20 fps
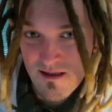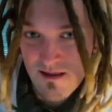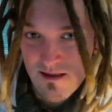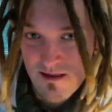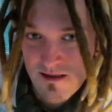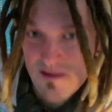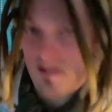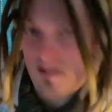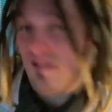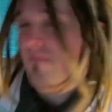So,
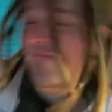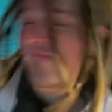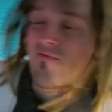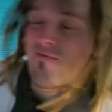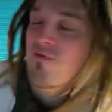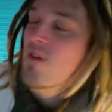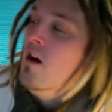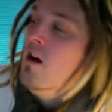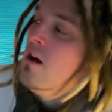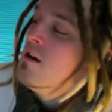
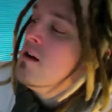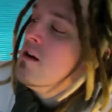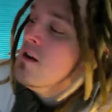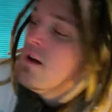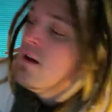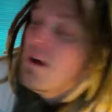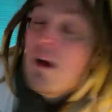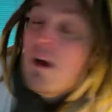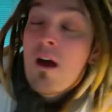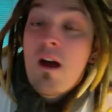
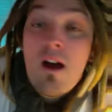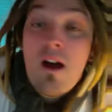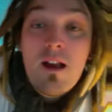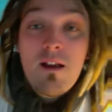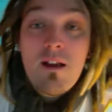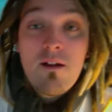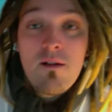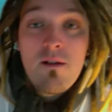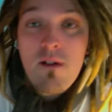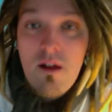
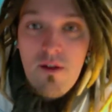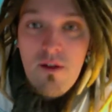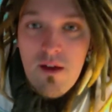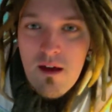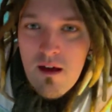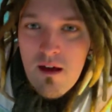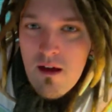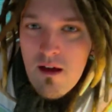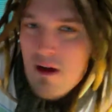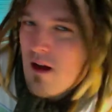anywho, I think
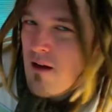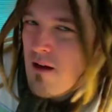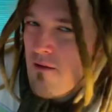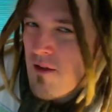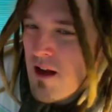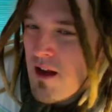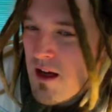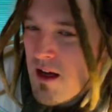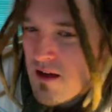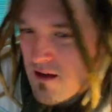I've run
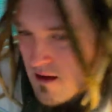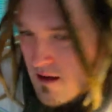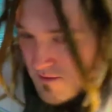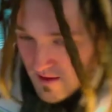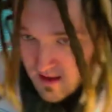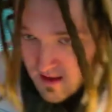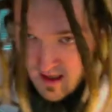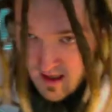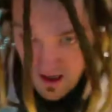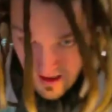out of stuff to
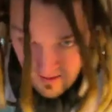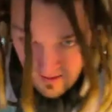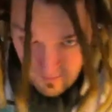say.